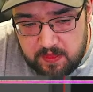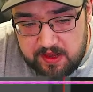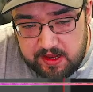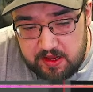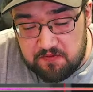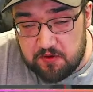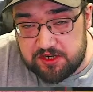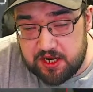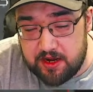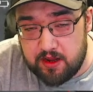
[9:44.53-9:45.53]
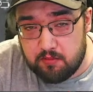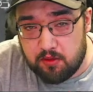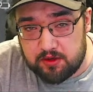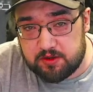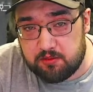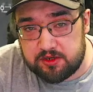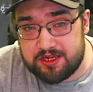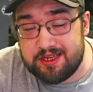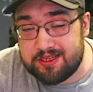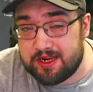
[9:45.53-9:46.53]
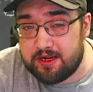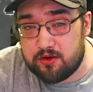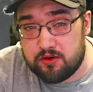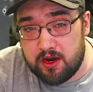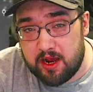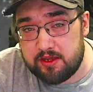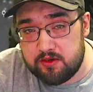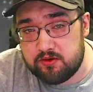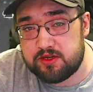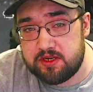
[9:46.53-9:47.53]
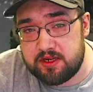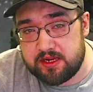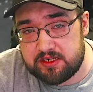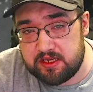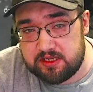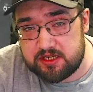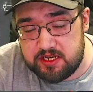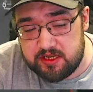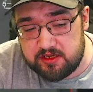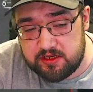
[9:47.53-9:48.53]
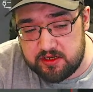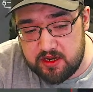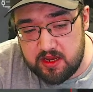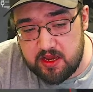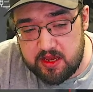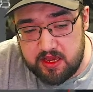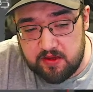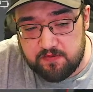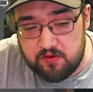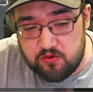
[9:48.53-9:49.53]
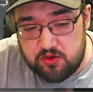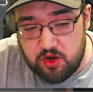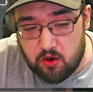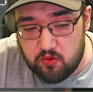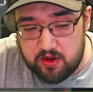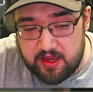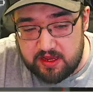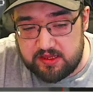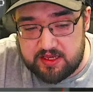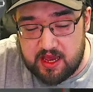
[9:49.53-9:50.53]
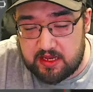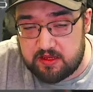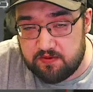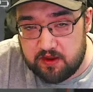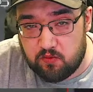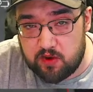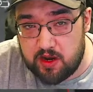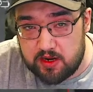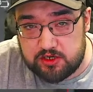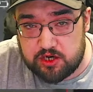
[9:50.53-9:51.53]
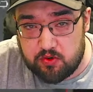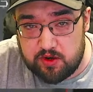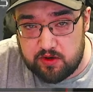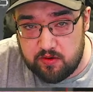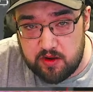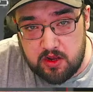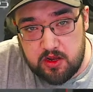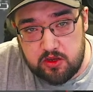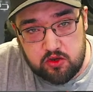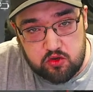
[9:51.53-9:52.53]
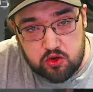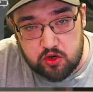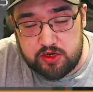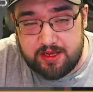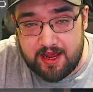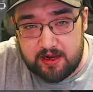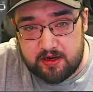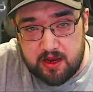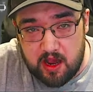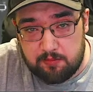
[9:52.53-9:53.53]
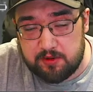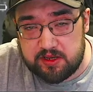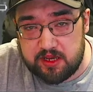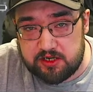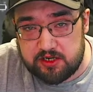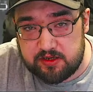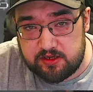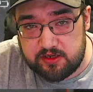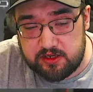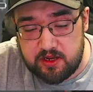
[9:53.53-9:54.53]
If you're setting up multiple scenes and you're not using nested scenes, if you don't hit deactivate when not showing, you could get complications